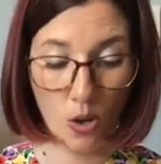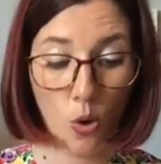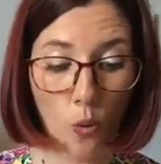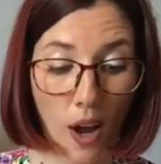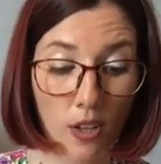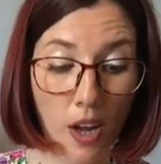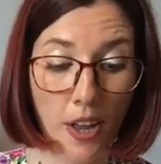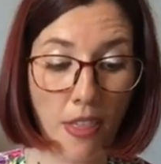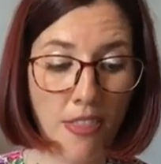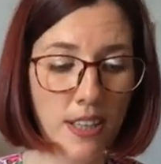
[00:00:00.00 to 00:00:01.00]
Oh,
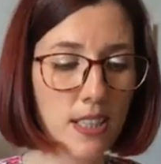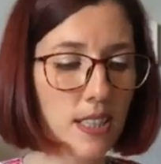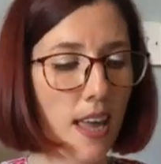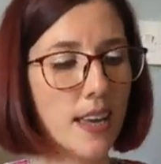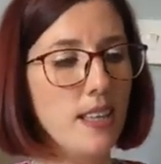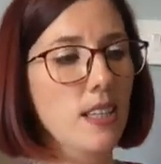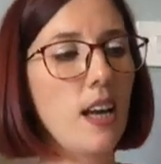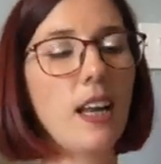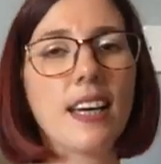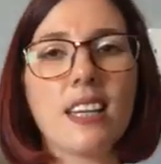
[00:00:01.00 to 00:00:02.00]
another thing to say is,
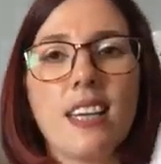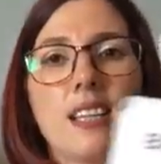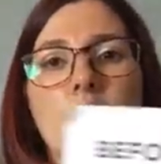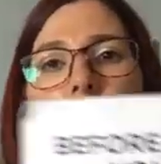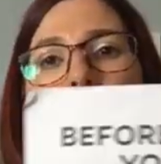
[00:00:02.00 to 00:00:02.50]
I like this, you've